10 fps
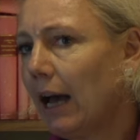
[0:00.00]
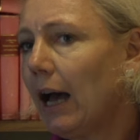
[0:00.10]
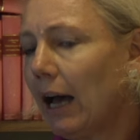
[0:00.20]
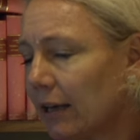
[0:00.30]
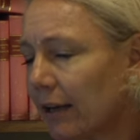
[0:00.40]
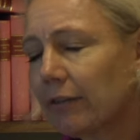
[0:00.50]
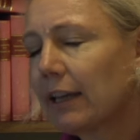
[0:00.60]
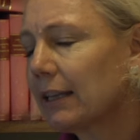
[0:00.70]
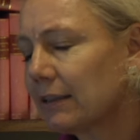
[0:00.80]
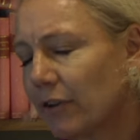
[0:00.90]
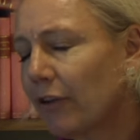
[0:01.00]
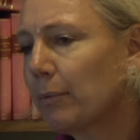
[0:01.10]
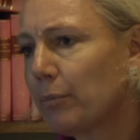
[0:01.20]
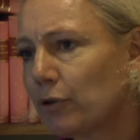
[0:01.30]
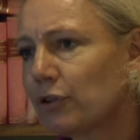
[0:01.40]
And I think it's very
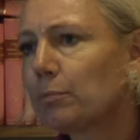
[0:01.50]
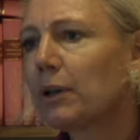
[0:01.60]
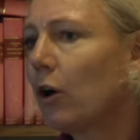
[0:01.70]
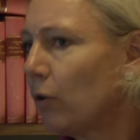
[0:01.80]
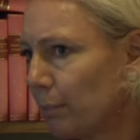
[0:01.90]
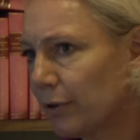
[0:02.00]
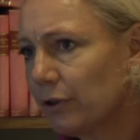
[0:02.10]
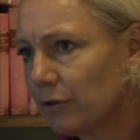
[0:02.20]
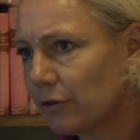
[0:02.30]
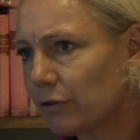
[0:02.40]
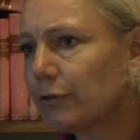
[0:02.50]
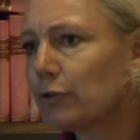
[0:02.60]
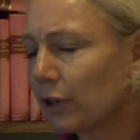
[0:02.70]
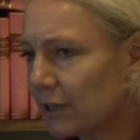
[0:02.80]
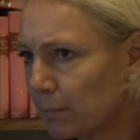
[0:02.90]
important to be open,
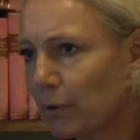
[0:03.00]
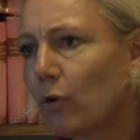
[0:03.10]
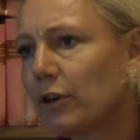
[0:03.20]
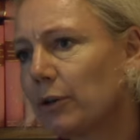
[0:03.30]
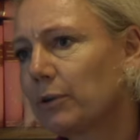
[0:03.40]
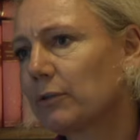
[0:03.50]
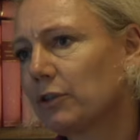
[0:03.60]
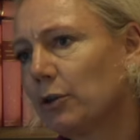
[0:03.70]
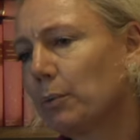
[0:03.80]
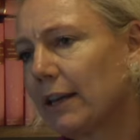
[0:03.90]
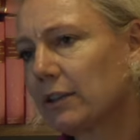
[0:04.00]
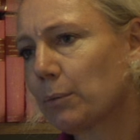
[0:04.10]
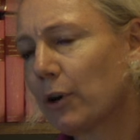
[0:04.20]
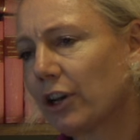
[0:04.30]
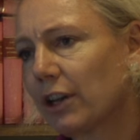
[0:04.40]
to explore new ways of
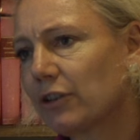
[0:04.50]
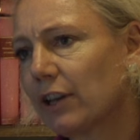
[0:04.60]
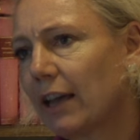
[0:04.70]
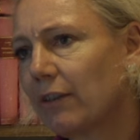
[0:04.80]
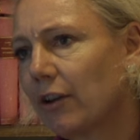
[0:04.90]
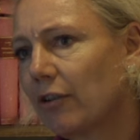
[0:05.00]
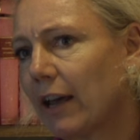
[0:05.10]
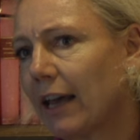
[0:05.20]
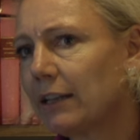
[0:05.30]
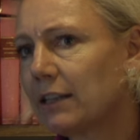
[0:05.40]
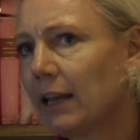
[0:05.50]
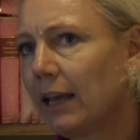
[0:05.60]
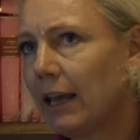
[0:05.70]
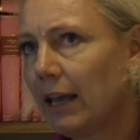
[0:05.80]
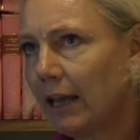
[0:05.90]
working together, and
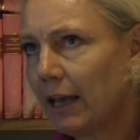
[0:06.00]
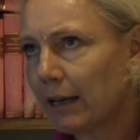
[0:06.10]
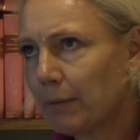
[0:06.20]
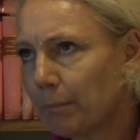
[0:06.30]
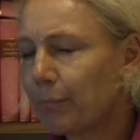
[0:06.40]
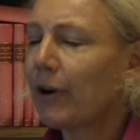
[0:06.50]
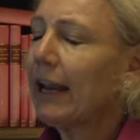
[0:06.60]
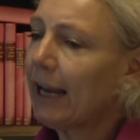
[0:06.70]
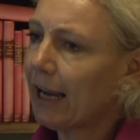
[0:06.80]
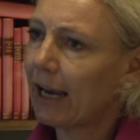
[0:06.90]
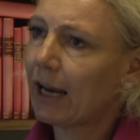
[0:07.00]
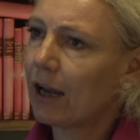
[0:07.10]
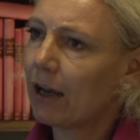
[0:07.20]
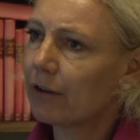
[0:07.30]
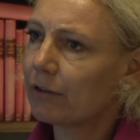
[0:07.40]
bringing
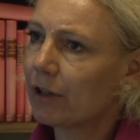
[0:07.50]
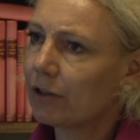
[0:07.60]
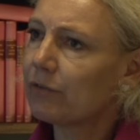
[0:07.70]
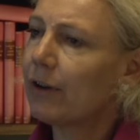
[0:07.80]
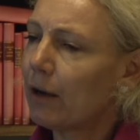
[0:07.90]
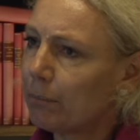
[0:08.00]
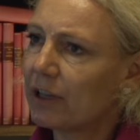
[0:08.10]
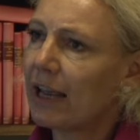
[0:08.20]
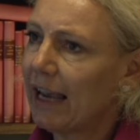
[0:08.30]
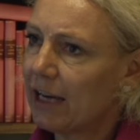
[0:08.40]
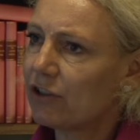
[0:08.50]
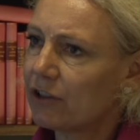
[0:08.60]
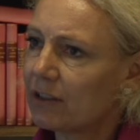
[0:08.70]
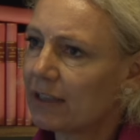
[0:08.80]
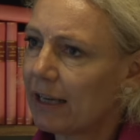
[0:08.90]
a development
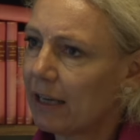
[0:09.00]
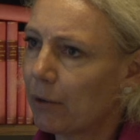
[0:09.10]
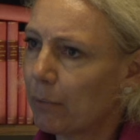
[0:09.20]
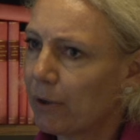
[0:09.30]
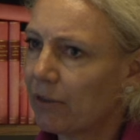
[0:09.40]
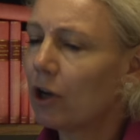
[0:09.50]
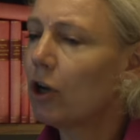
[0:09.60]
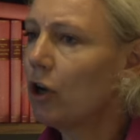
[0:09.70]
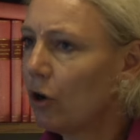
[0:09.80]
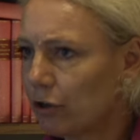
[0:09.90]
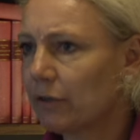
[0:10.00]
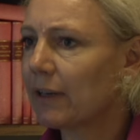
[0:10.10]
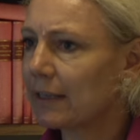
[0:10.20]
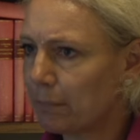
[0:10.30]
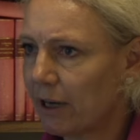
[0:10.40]
agency with a lot of
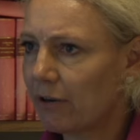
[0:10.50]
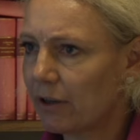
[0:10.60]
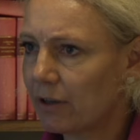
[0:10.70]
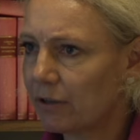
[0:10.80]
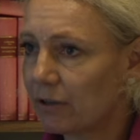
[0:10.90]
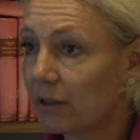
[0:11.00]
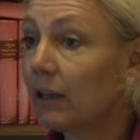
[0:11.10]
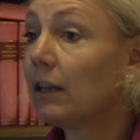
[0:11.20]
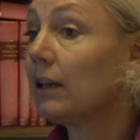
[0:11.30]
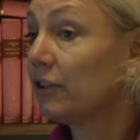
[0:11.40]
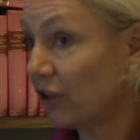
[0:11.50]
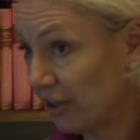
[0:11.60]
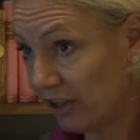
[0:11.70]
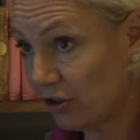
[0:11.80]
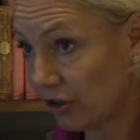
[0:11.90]
experience,
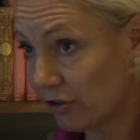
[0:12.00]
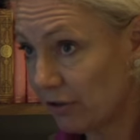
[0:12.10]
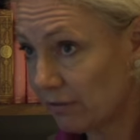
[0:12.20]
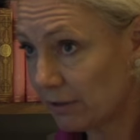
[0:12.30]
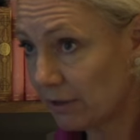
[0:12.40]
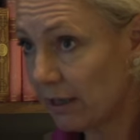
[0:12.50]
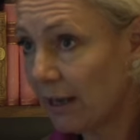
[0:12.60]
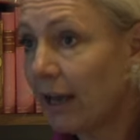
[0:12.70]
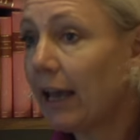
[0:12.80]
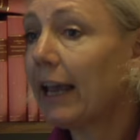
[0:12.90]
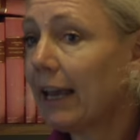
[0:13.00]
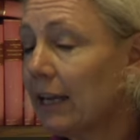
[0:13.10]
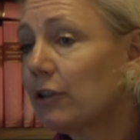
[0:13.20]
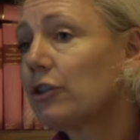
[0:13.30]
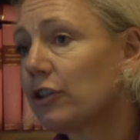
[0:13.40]
tradition,
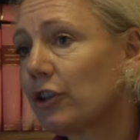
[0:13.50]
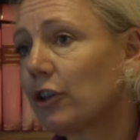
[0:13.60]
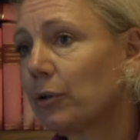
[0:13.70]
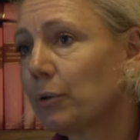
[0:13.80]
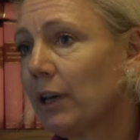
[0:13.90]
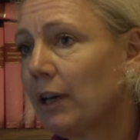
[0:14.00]
into